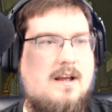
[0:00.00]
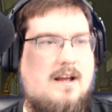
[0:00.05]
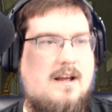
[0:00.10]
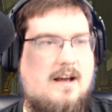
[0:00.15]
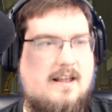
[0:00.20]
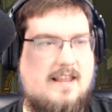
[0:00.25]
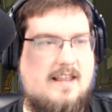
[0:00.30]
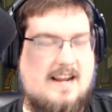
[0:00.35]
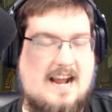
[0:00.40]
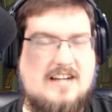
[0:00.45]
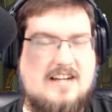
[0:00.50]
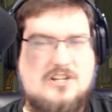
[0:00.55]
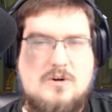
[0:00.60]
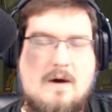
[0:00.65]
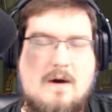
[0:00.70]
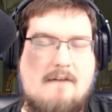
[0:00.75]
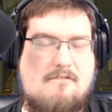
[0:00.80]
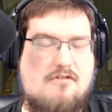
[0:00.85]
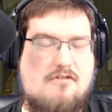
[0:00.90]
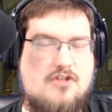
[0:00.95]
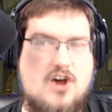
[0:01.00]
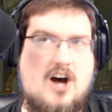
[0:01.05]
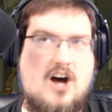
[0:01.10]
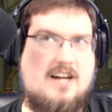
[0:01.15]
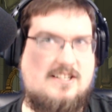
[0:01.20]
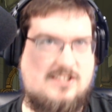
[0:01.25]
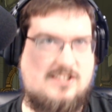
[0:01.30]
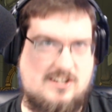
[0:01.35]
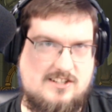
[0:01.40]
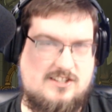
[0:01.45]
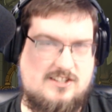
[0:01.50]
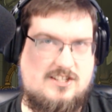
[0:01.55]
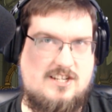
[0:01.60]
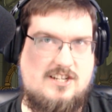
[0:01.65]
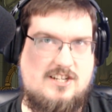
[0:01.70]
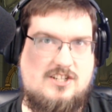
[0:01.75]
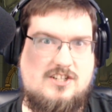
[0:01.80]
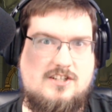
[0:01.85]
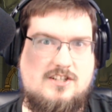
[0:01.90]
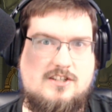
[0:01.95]
Like, I do have thoughts on
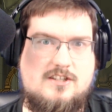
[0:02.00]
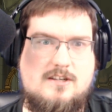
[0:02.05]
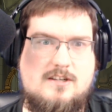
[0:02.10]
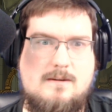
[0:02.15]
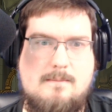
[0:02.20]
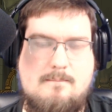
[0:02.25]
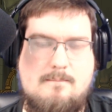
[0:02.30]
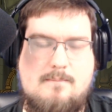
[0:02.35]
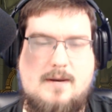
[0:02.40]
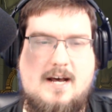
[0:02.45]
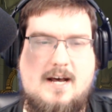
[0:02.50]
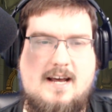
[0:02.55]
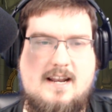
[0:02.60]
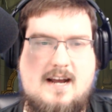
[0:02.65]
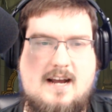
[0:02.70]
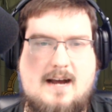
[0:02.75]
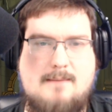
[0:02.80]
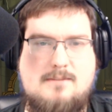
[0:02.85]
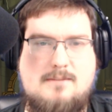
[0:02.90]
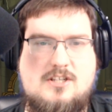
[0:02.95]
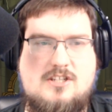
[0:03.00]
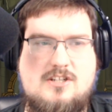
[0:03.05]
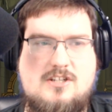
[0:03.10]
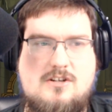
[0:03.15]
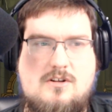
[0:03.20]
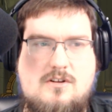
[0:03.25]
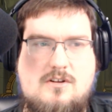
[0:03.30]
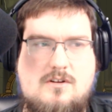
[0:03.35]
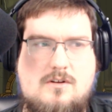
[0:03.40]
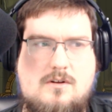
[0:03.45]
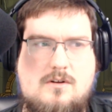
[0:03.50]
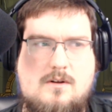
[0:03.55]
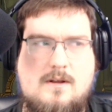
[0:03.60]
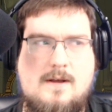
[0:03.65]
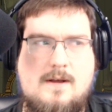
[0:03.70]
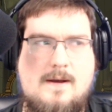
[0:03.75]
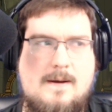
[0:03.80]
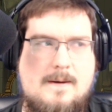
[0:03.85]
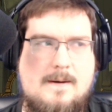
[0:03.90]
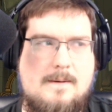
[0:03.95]
sieges, but I'm still
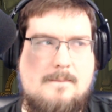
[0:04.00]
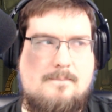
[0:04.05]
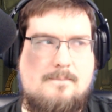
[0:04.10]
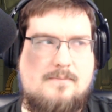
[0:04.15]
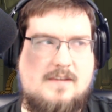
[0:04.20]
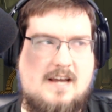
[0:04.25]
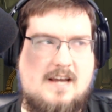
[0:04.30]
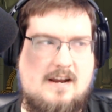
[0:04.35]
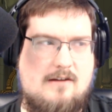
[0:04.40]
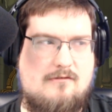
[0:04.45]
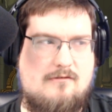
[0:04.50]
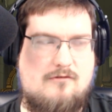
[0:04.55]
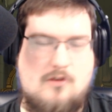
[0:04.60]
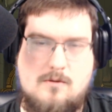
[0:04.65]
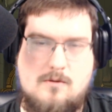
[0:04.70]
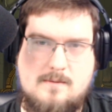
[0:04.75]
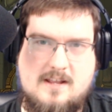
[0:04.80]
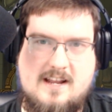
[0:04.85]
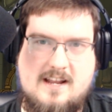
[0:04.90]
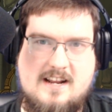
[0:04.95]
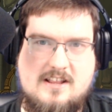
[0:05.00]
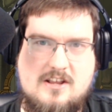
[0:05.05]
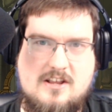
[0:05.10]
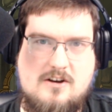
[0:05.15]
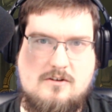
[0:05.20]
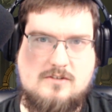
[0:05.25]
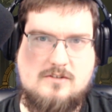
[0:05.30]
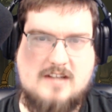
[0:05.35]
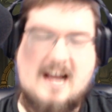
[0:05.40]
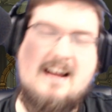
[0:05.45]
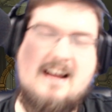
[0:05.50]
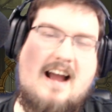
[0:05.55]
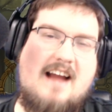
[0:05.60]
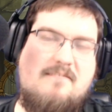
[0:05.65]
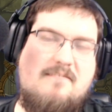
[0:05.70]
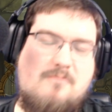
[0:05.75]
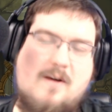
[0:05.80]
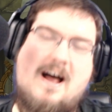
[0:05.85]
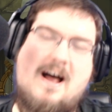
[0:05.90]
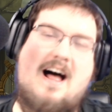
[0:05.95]
kind of formulating those.
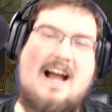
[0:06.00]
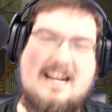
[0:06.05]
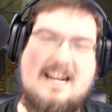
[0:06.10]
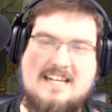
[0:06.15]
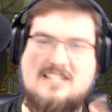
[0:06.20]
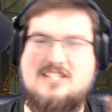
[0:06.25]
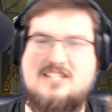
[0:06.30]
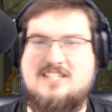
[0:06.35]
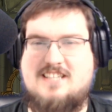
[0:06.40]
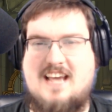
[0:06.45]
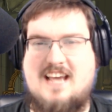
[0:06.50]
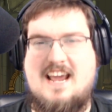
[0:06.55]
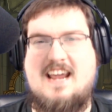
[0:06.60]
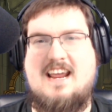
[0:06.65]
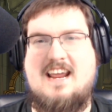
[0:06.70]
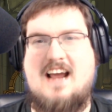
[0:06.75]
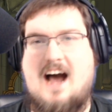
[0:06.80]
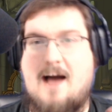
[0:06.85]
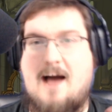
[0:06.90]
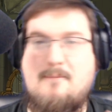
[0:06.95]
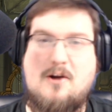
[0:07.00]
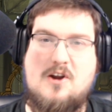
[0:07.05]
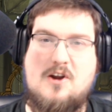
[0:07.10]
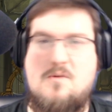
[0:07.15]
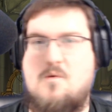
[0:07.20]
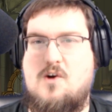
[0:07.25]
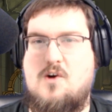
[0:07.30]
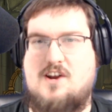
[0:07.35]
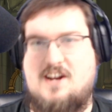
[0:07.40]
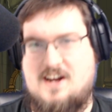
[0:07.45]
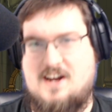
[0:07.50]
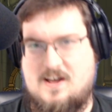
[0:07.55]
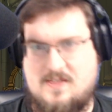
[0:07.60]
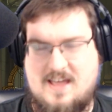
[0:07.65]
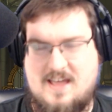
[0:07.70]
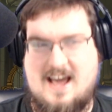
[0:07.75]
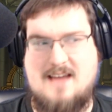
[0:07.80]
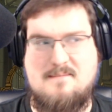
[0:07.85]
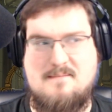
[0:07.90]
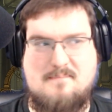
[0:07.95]
Well, I guess to say I'm already working on
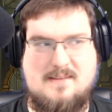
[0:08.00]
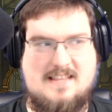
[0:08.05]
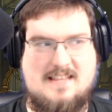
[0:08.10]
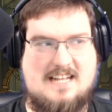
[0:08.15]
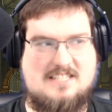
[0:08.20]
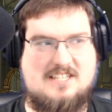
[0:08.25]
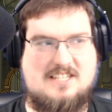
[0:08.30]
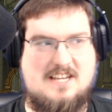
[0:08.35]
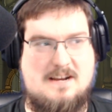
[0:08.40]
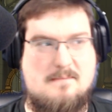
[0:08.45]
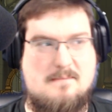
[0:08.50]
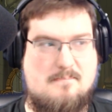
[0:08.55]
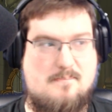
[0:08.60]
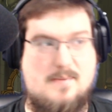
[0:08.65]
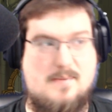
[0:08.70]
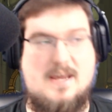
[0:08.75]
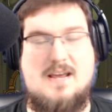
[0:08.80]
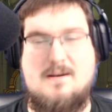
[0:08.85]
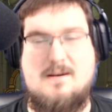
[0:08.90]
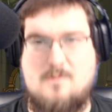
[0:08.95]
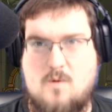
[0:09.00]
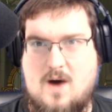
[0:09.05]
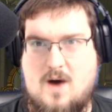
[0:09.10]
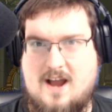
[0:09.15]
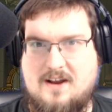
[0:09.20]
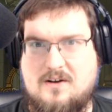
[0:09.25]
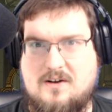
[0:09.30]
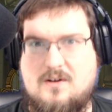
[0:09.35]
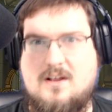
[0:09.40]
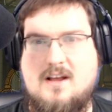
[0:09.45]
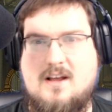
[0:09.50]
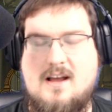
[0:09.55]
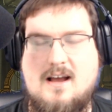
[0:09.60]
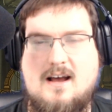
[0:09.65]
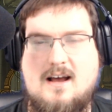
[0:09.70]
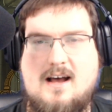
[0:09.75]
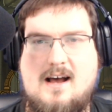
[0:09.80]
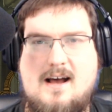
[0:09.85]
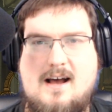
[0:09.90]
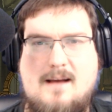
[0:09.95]
that, but that's going to be a while.
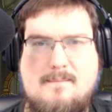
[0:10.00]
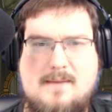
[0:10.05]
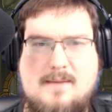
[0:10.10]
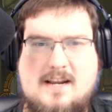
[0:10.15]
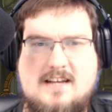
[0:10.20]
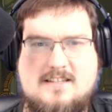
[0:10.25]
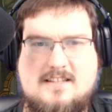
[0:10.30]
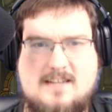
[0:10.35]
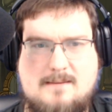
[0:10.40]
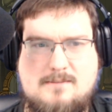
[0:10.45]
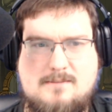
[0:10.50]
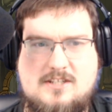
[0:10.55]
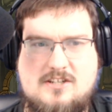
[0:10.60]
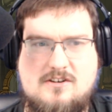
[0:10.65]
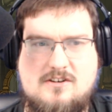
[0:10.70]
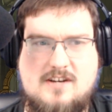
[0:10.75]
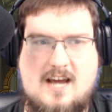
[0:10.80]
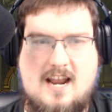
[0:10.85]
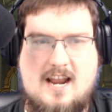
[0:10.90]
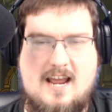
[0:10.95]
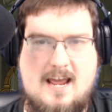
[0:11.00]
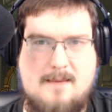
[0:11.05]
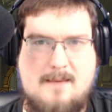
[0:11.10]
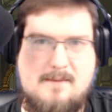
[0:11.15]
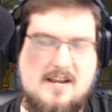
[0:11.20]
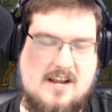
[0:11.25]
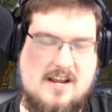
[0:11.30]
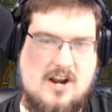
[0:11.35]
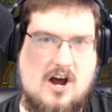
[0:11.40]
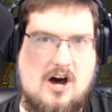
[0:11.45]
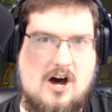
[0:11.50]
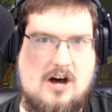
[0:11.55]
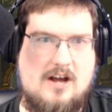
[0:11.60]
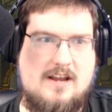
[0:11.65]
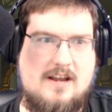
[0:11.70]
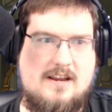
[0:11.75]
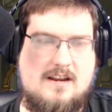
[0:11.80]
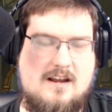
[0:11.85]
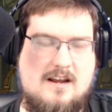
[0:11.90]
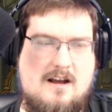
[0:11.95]
Because I'm still kind of hemming and
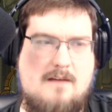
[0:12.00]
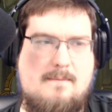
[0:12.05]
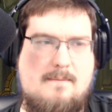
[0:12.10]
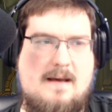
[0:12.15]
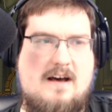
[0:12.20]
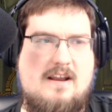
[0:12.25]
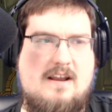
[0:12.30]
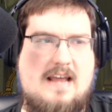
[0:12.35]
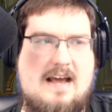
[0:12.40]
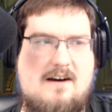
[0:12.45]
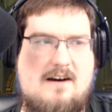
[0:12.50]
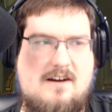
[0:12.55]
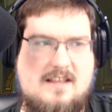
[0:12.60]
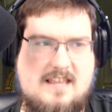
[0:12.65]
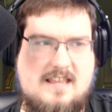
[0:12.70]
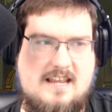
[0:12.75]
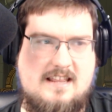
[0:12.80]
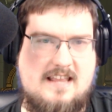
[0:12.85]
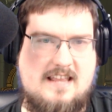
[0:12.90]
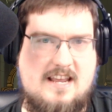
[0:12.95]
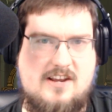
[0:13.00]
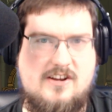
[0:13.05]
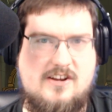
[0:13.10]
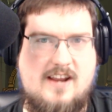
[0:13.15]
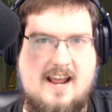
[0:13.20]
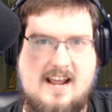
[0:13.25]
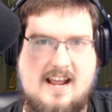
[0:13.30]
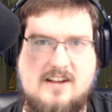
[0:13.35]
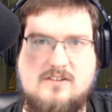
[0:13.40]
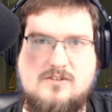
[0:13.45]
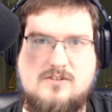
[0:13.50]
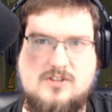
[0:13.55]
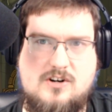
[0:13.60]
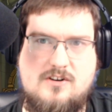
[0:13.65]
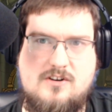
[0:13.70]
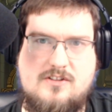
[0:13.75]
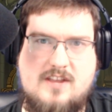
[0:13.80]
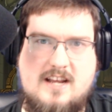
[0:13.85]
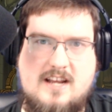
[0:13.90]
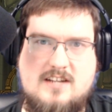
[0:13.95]
hawing about how I think they could handle
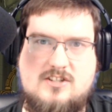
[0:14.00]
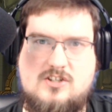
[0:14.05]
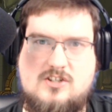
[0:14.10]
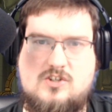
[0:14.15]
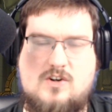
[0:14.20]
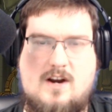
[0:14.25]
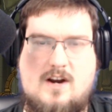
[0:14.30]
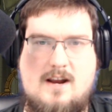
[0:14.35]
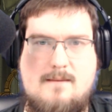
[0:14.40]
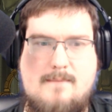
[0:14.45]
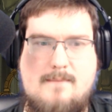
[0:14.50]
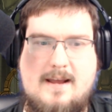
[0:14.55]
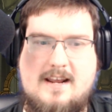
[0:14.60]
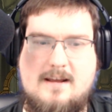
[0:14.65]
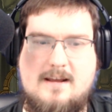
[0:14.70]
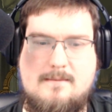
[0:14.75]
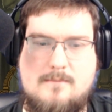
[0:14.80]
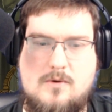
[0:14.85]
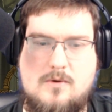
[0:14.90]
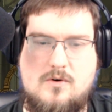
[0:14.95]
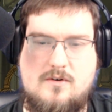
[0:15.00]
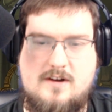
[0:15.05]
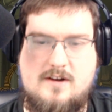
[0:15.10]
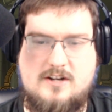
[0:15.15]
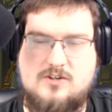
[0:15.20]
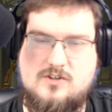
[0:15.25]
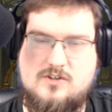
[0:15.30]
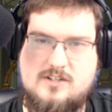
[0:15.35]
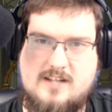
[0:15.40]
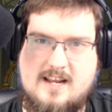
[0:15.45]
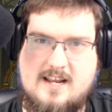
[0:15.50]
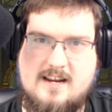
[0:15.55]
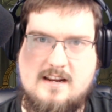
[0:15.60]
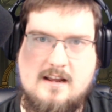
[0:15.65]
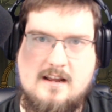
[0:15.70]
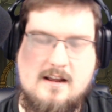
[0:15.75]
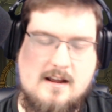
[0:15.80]
certain things to try and make it more interesting.